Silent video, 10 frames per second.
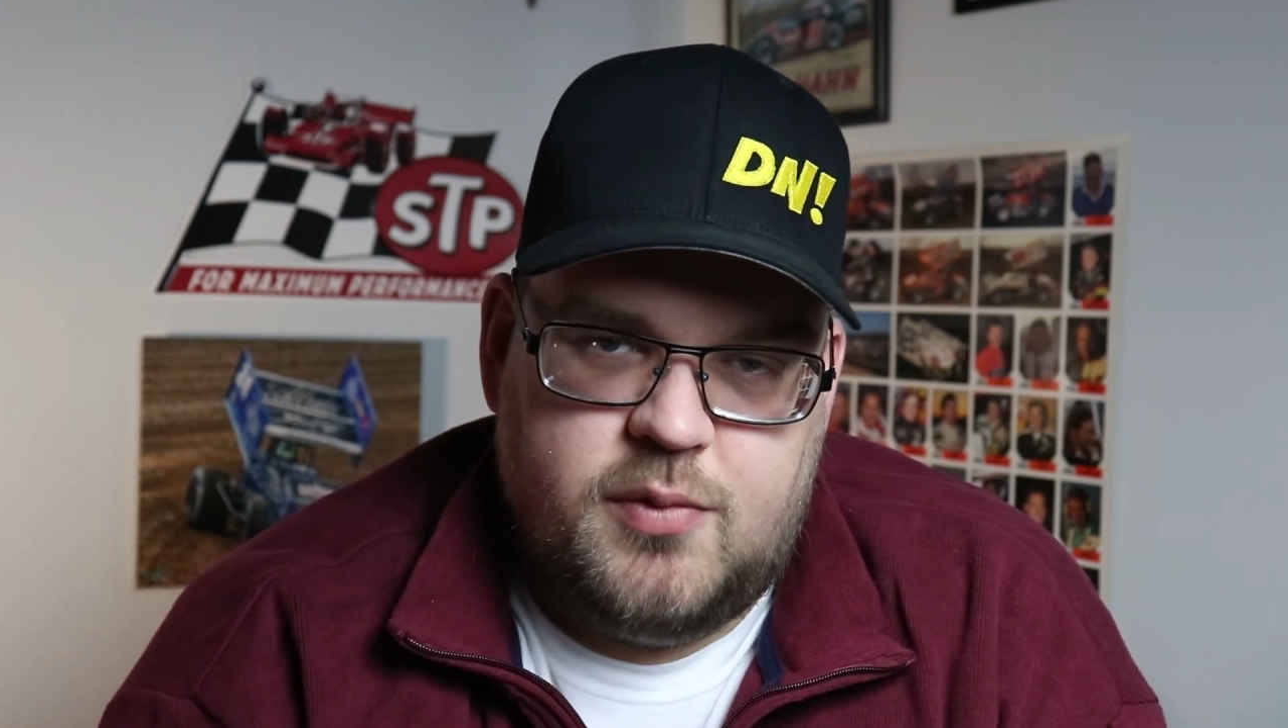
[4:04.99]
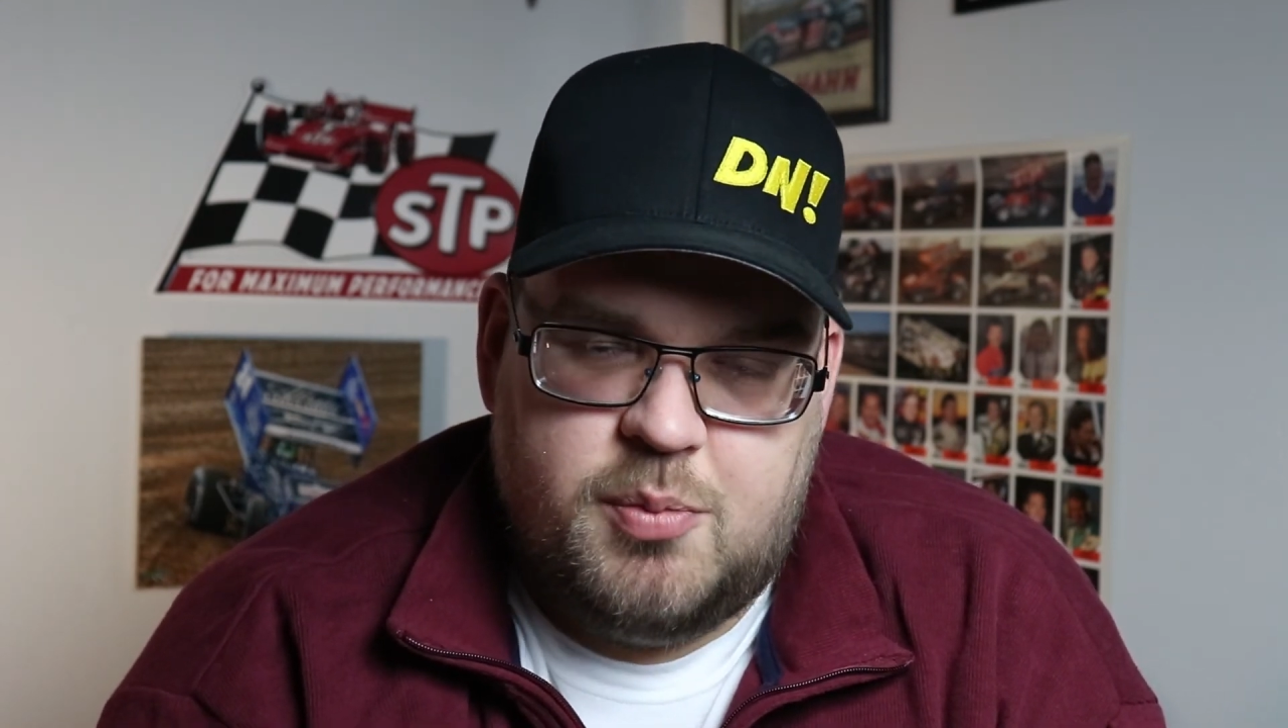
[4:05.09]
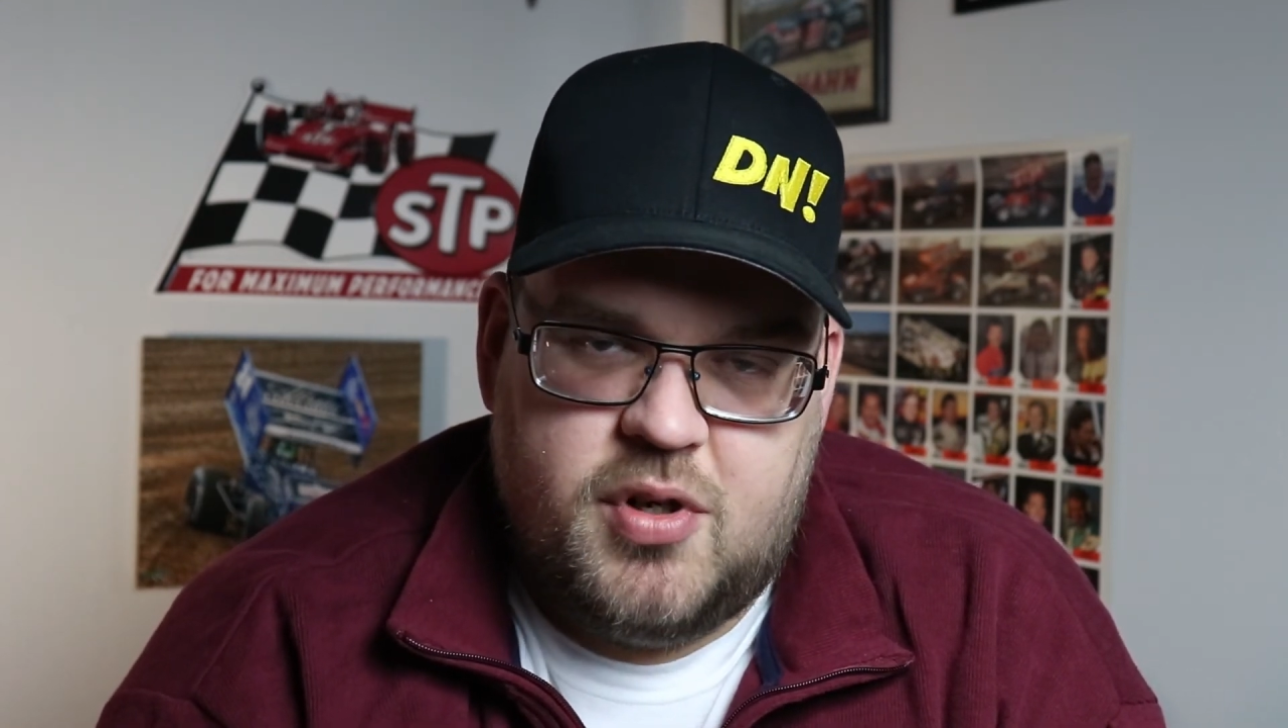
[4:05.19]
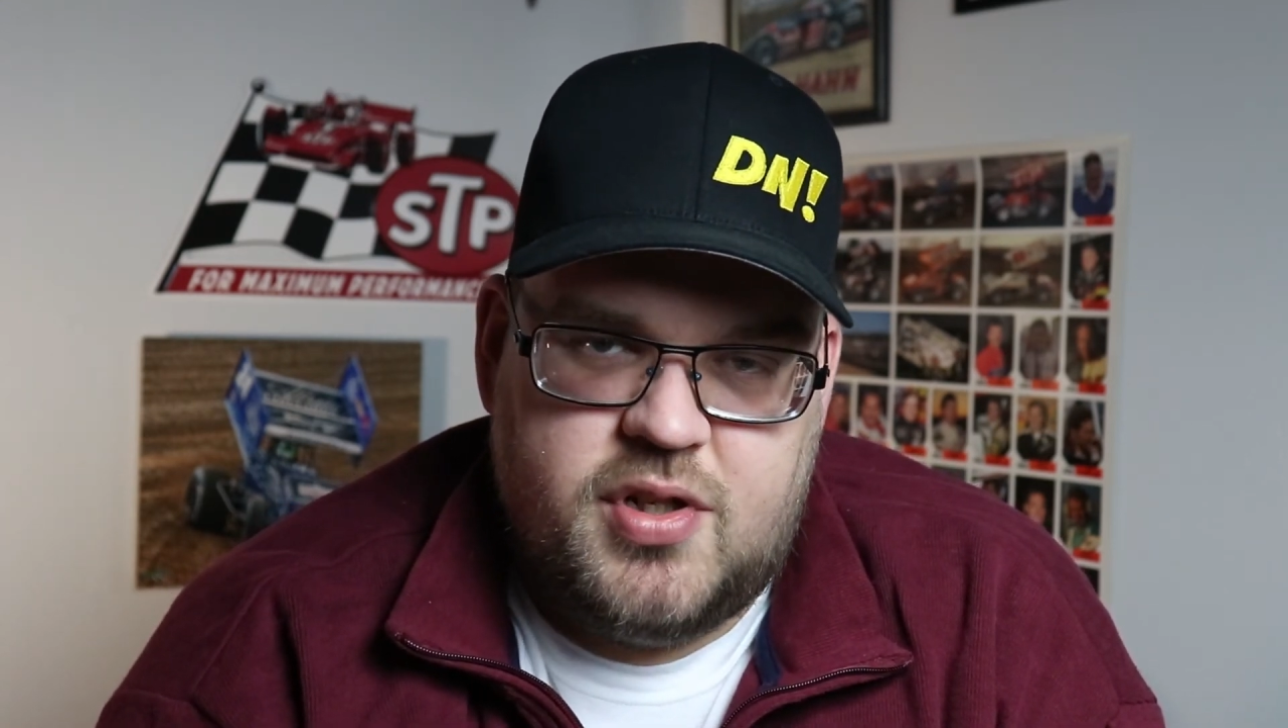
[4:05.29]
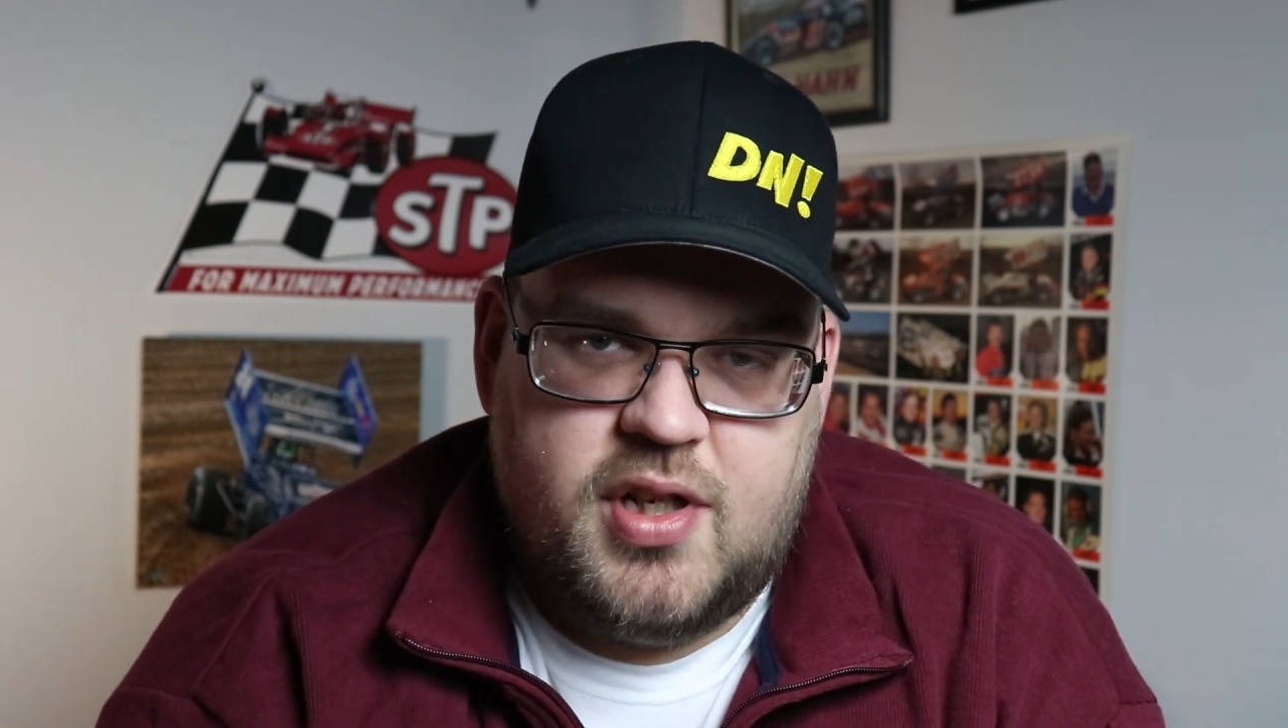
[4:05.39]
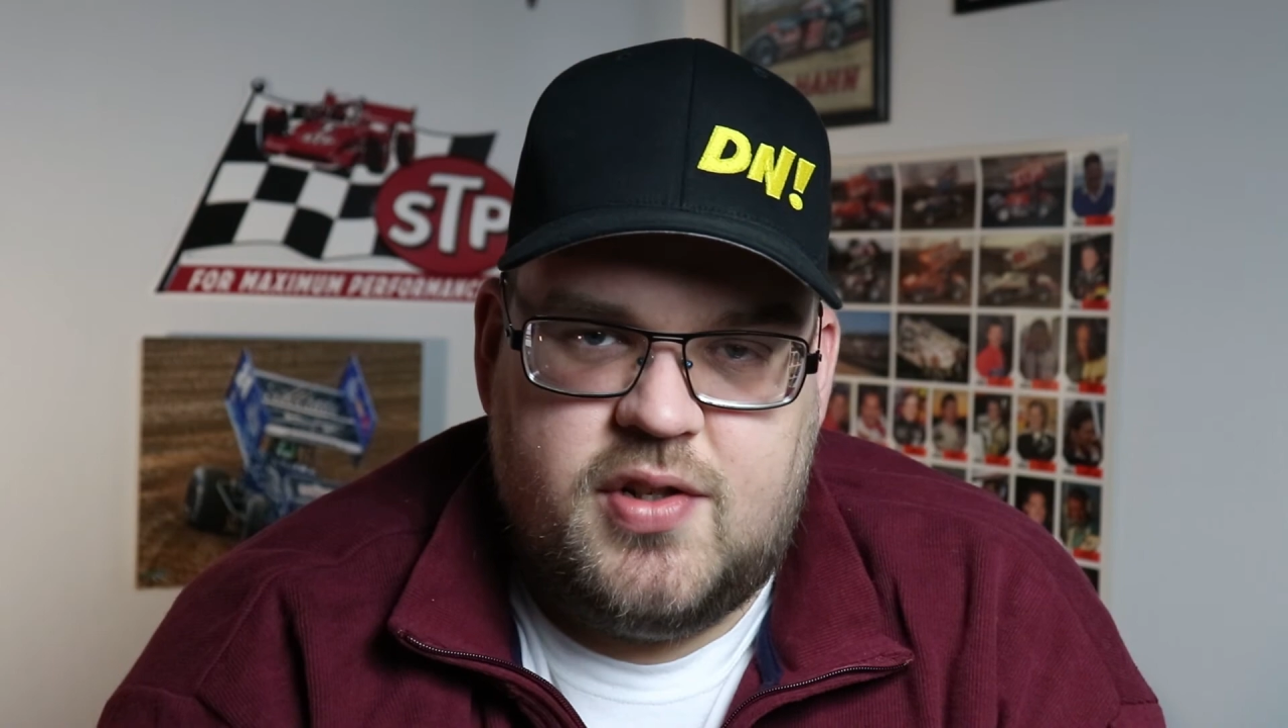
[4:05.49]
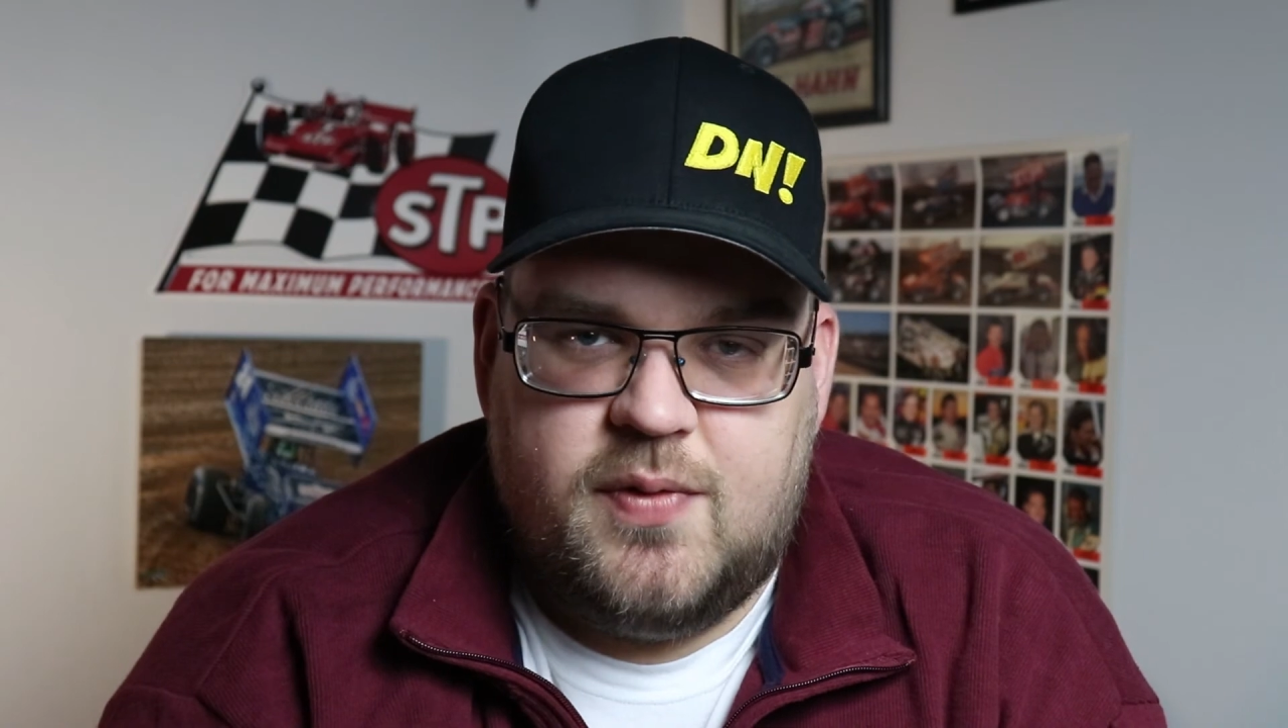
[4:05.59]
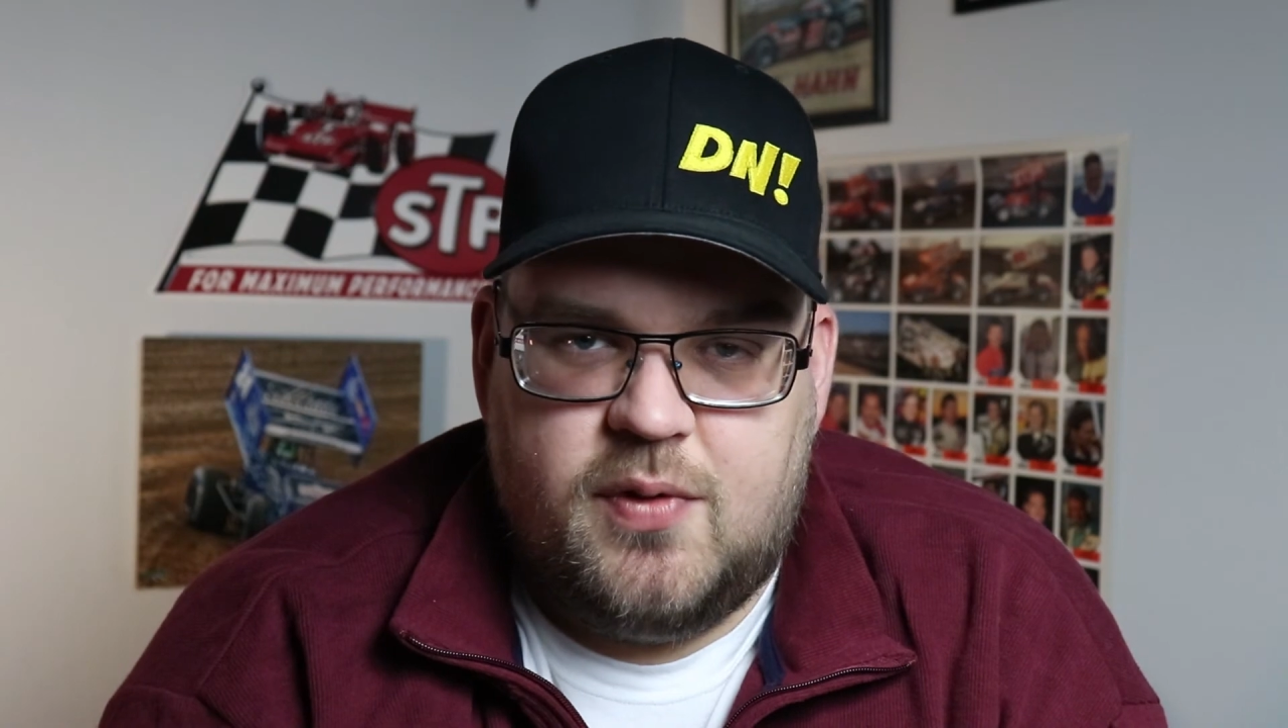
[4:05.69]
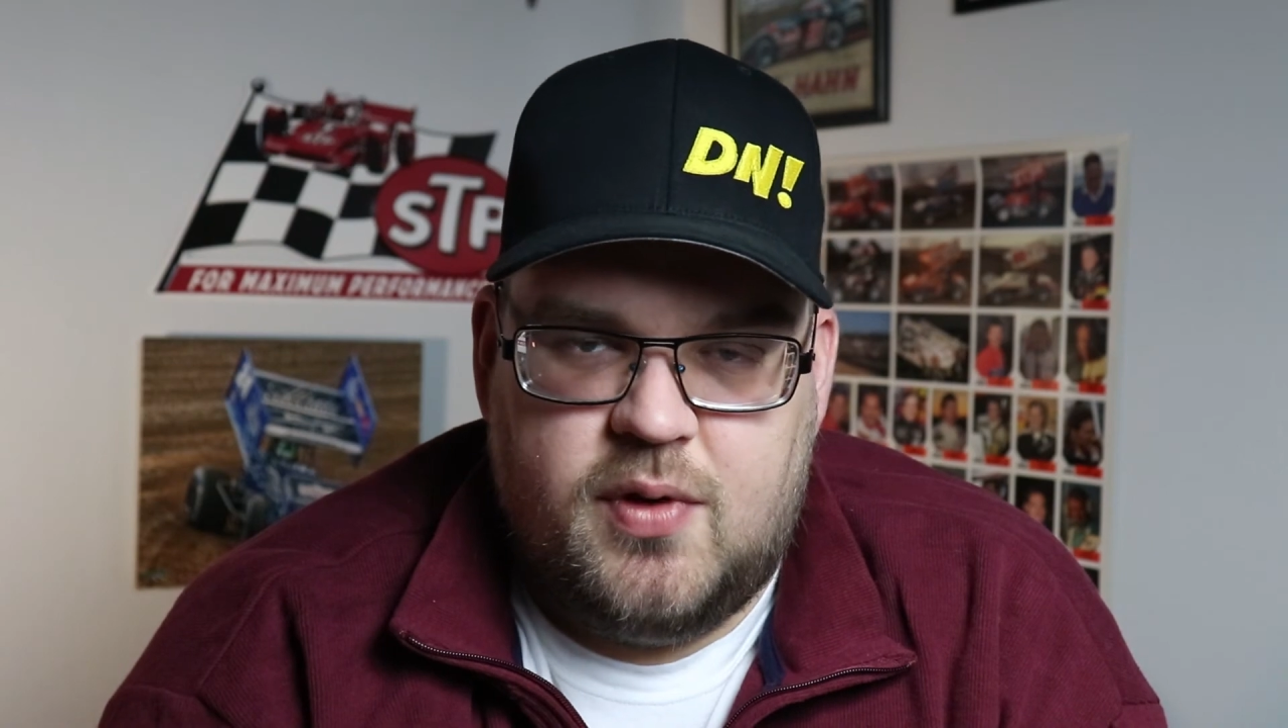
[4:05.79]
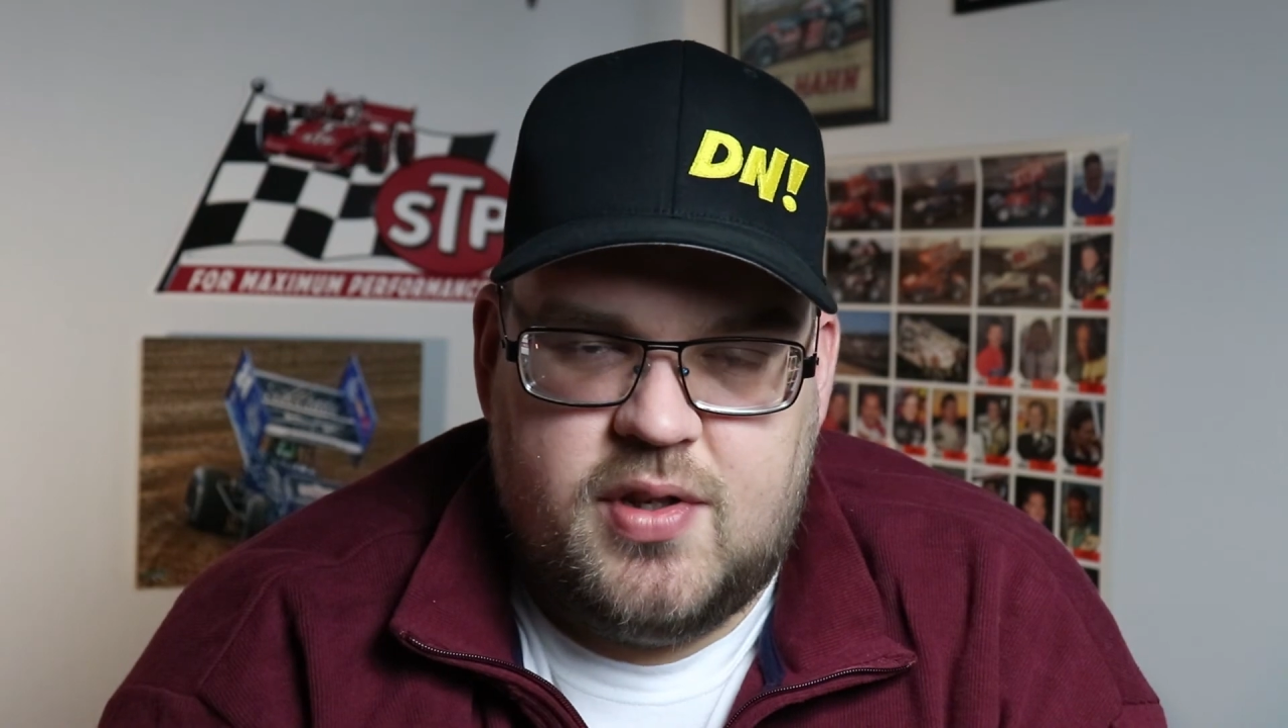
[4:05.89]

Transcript: We appreciate you for